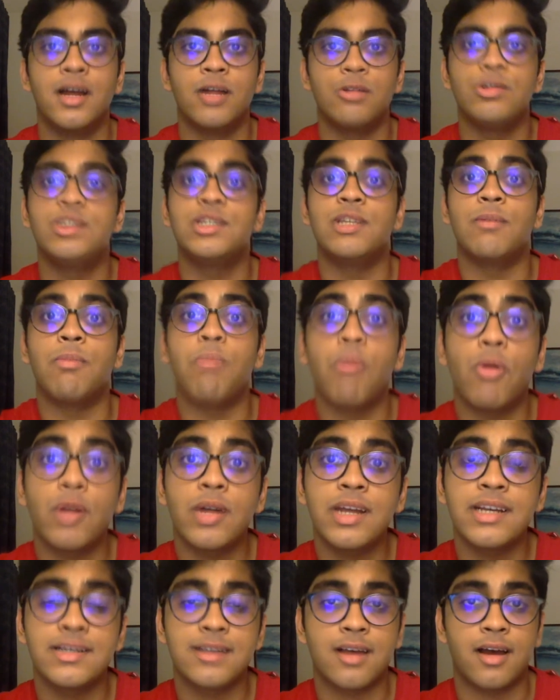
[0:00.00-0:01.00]
to
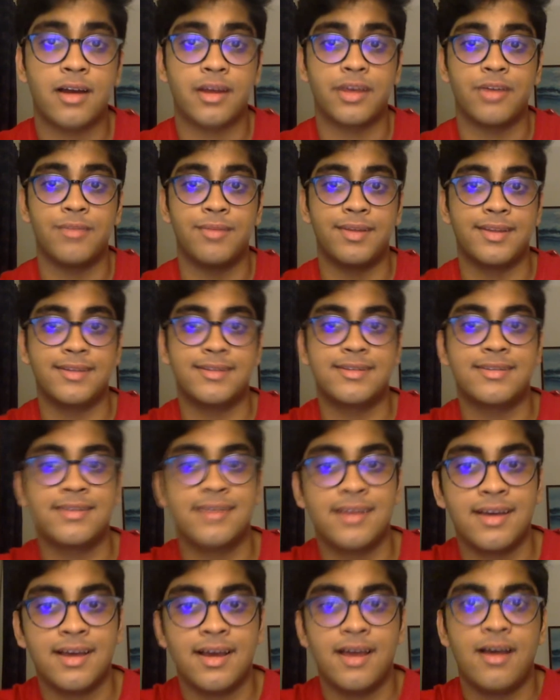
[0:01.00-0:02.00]
support his
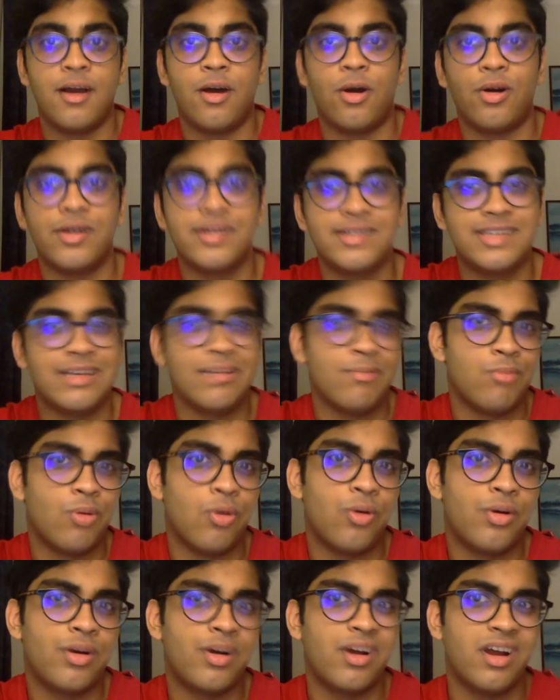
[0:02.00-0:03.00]
arguments? Or is he
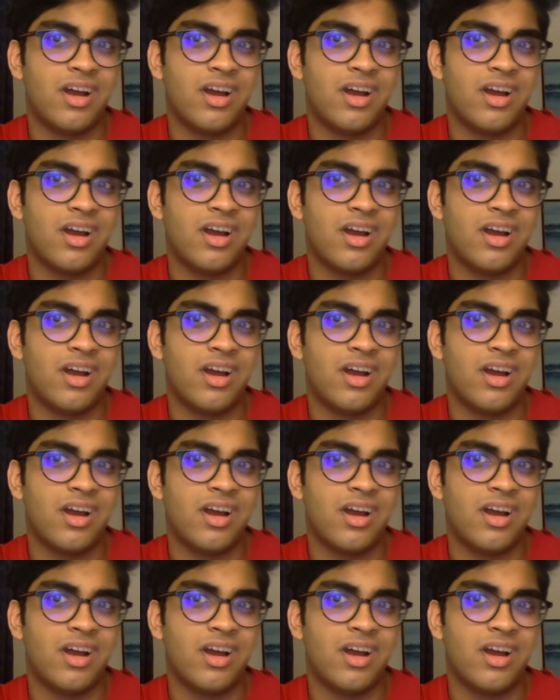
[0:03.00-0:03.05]
more,